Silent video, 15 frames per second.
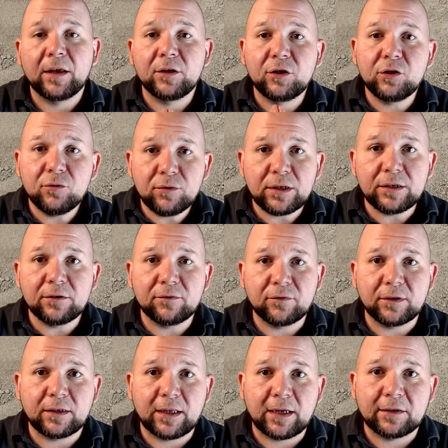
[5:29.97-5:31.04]
You need to
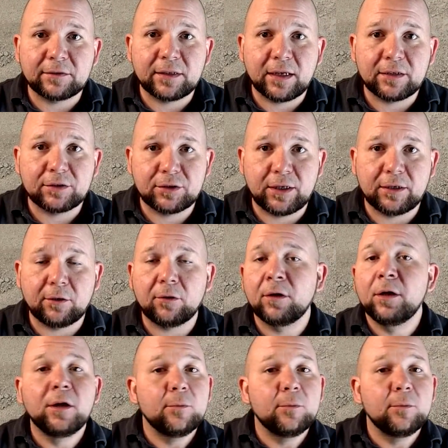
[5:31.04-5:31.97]
fill out that channel.